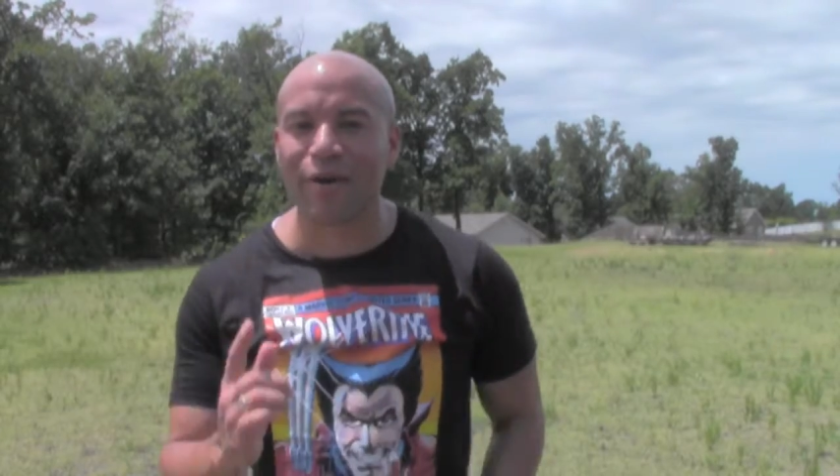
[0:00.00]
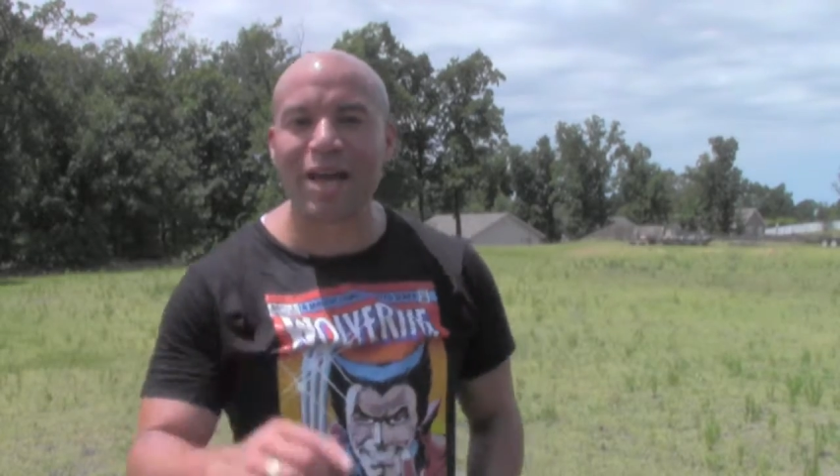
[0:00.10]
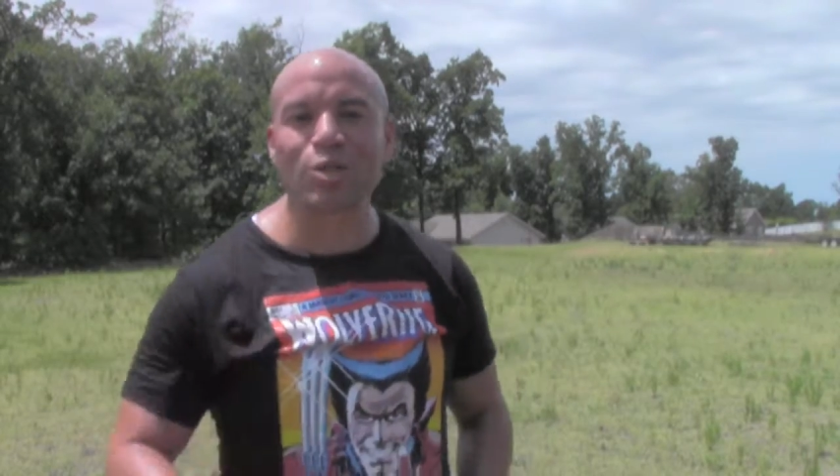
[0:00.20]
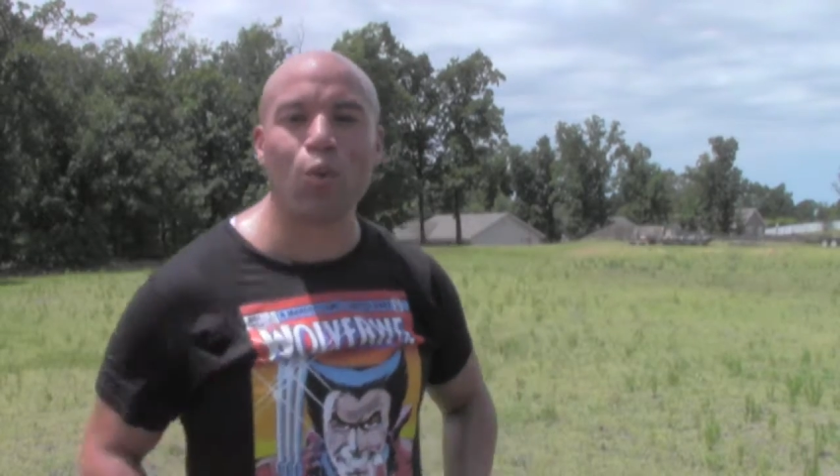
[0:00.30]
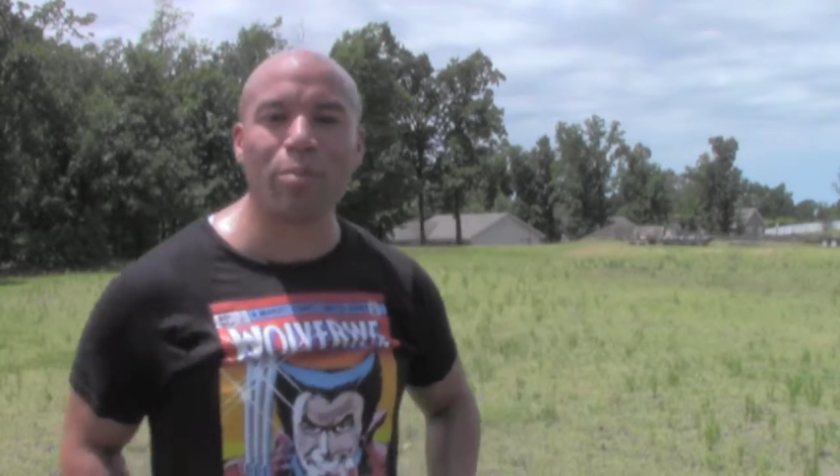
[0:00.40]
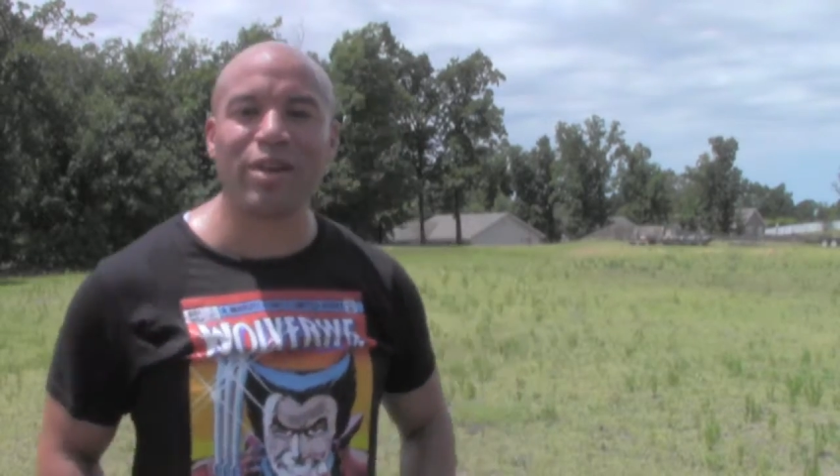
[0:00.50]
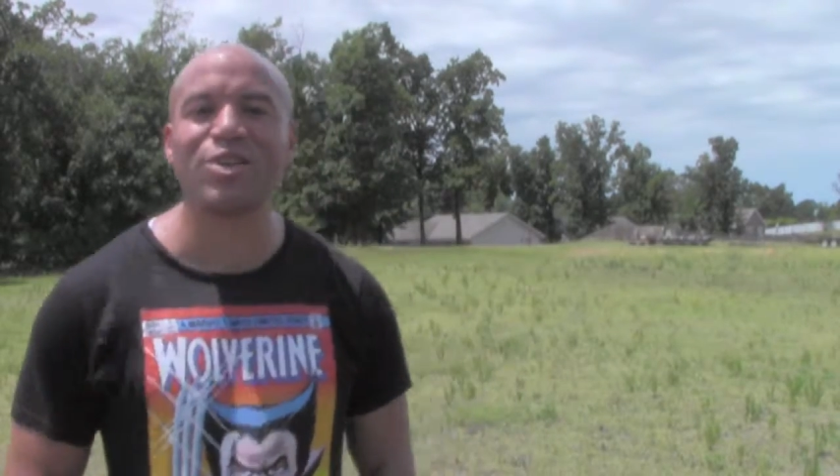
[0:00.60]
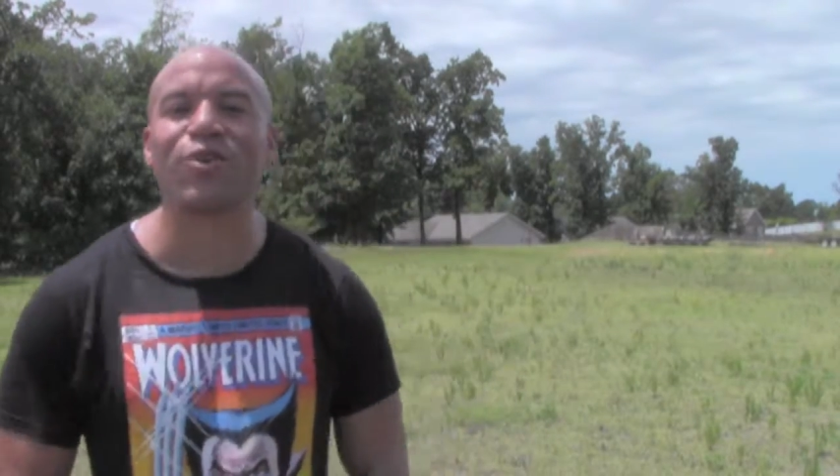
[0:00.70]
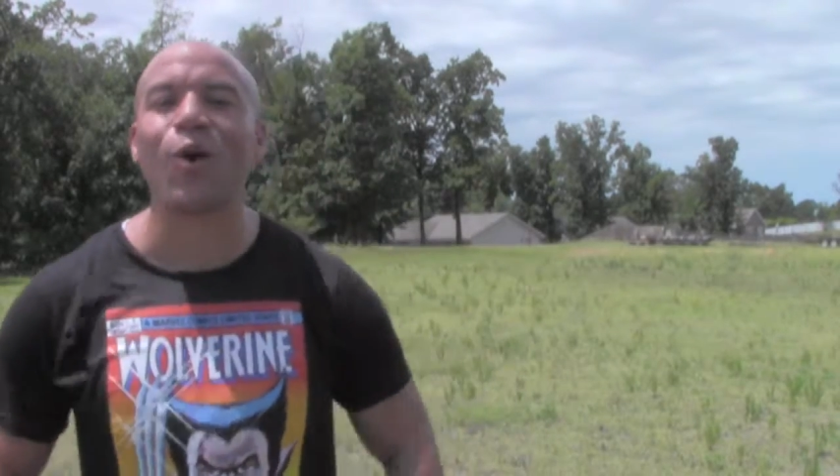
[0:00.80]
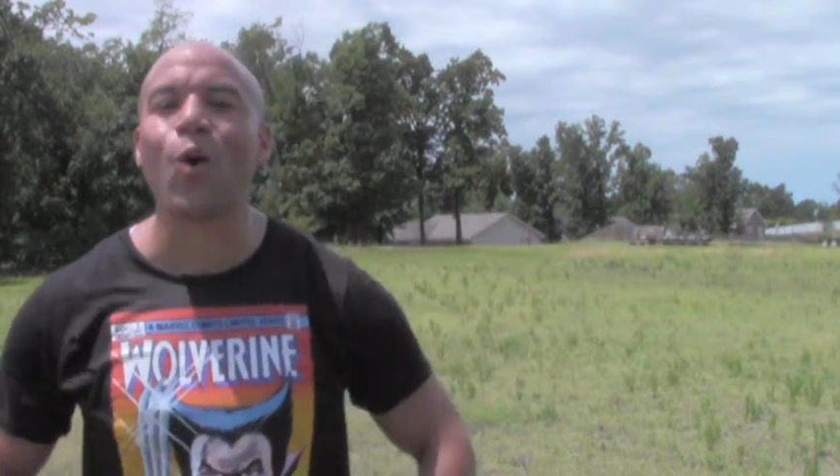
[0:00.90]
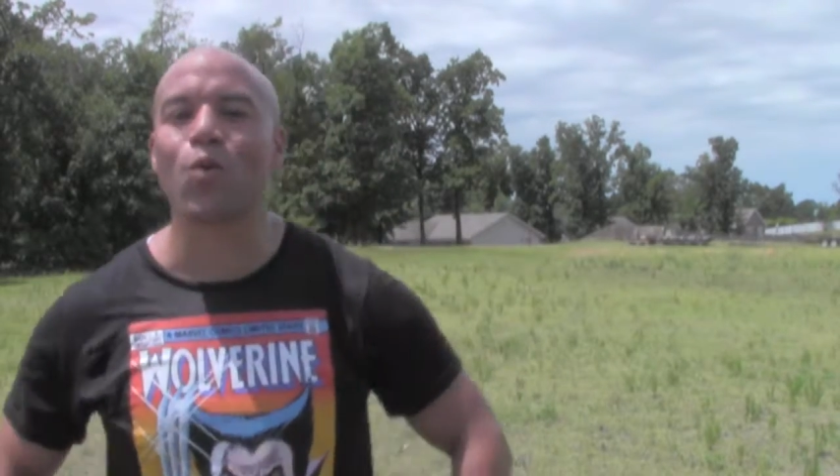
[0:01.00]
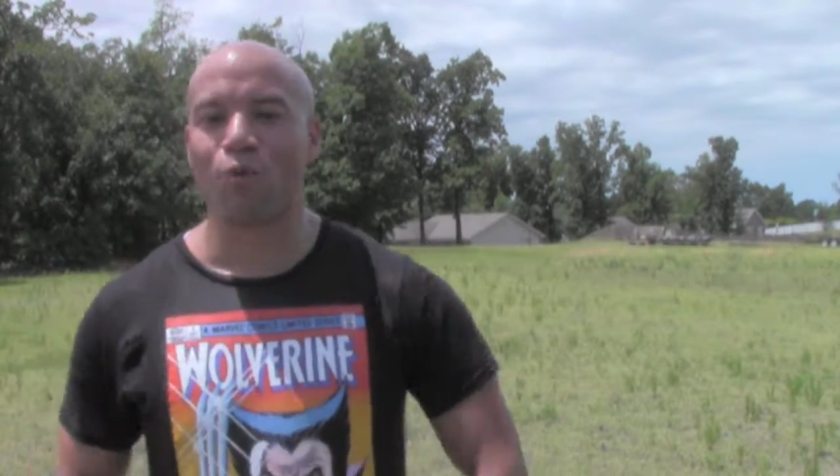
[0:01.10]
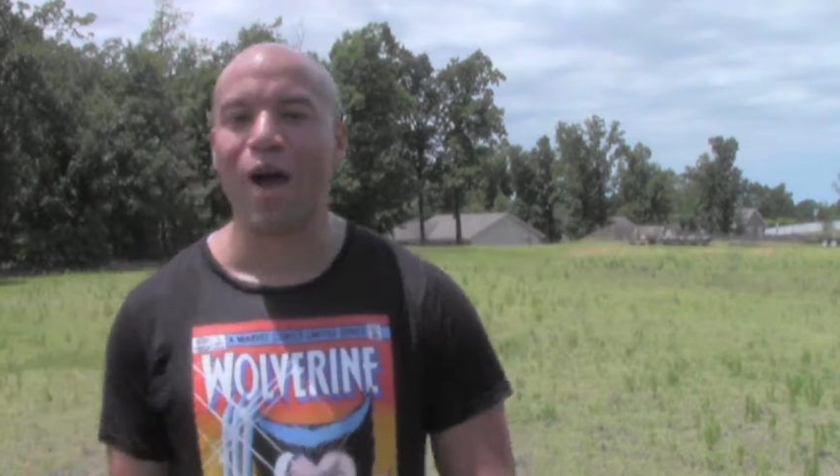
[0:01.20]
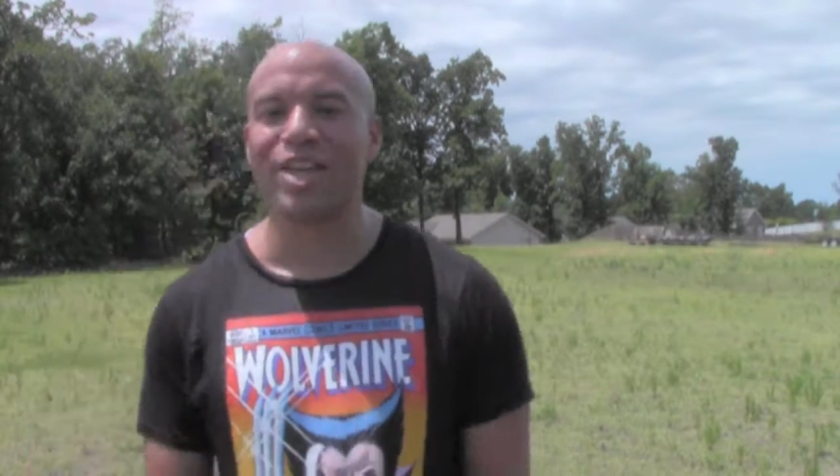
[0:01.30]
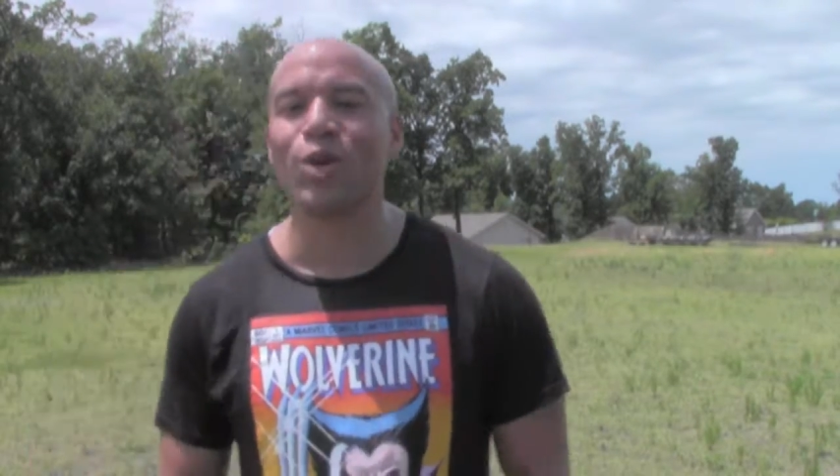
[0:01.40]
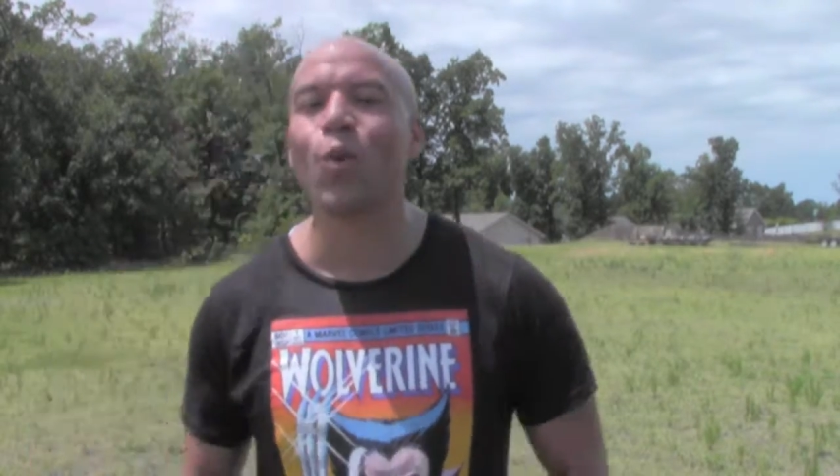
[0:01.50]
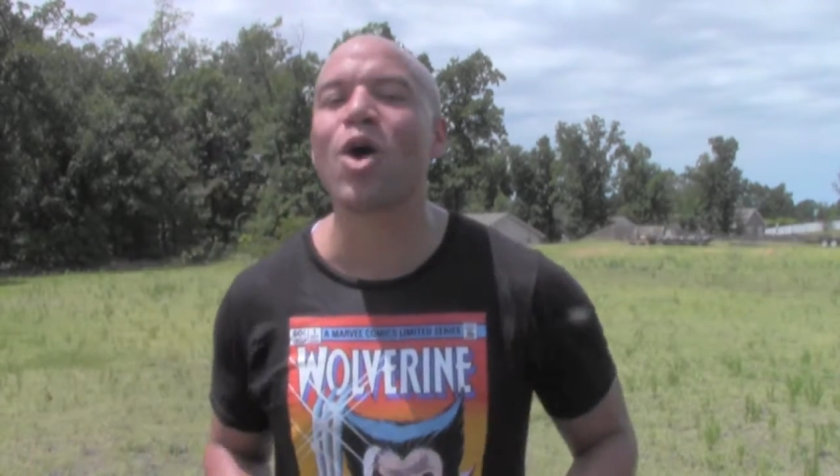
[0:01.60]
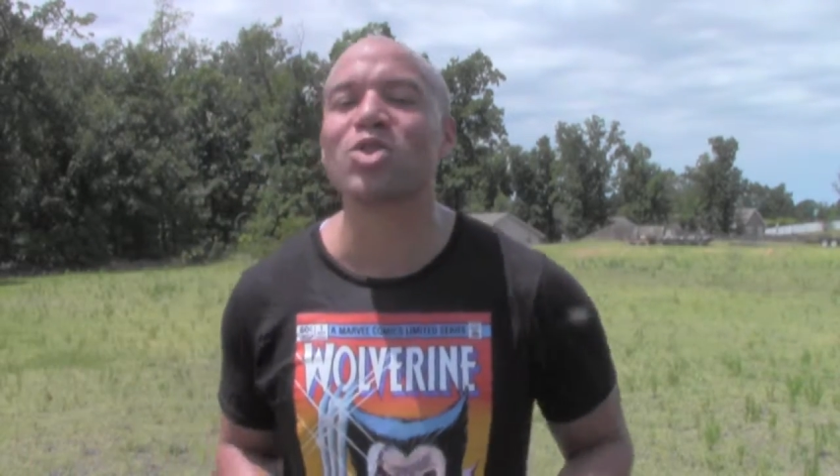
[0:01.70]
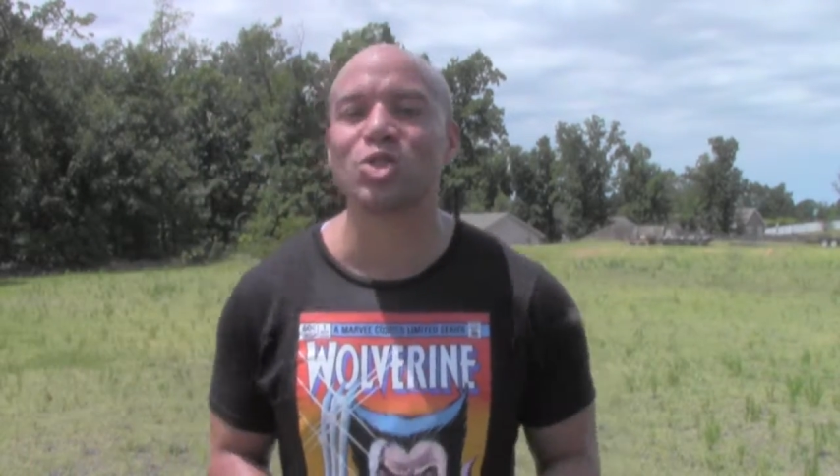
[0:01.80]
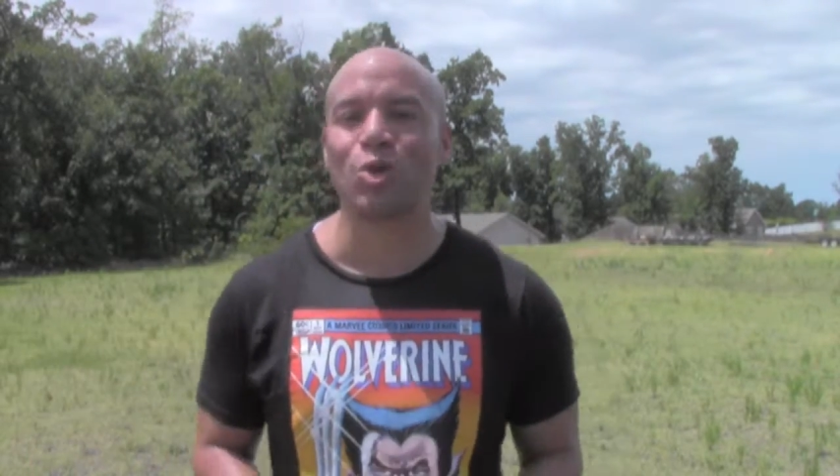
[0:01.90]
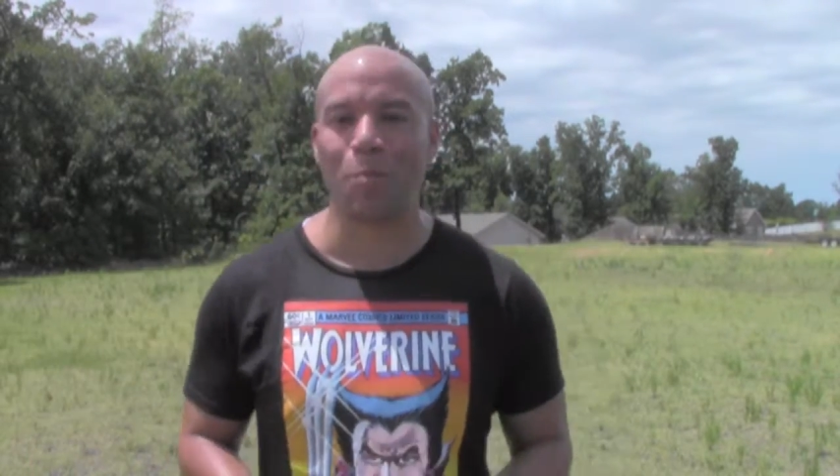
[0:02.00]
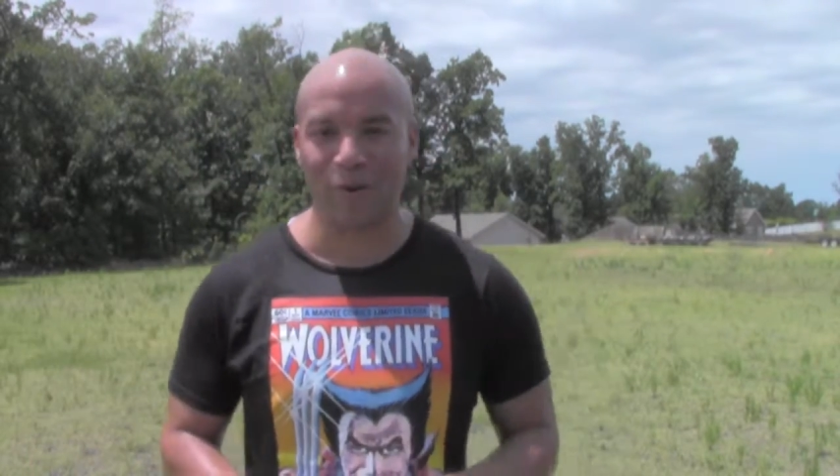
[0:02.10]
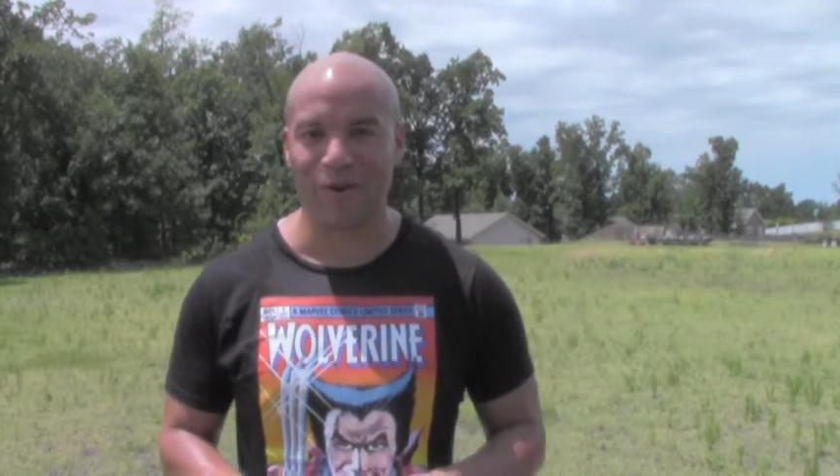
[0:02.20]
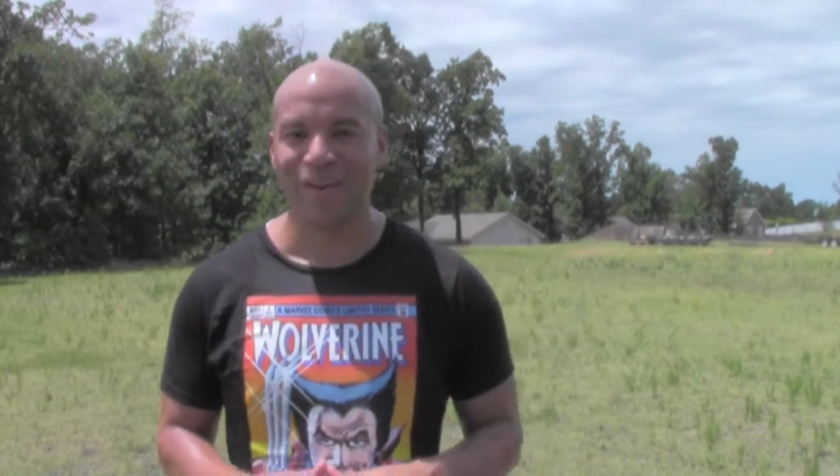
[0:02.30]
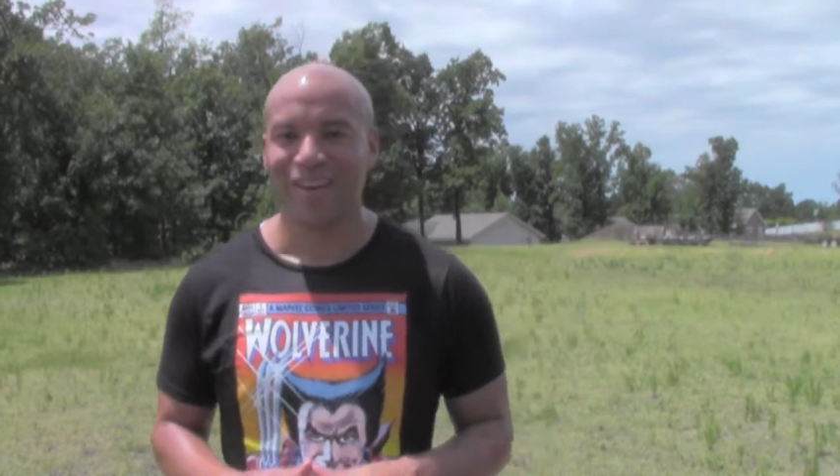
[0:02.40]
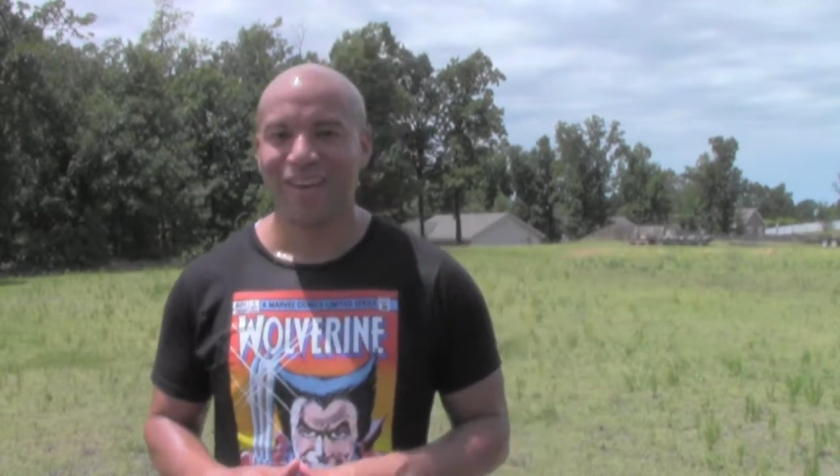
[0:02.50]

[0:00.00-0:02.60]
or an X-Woman in your own right. You are super.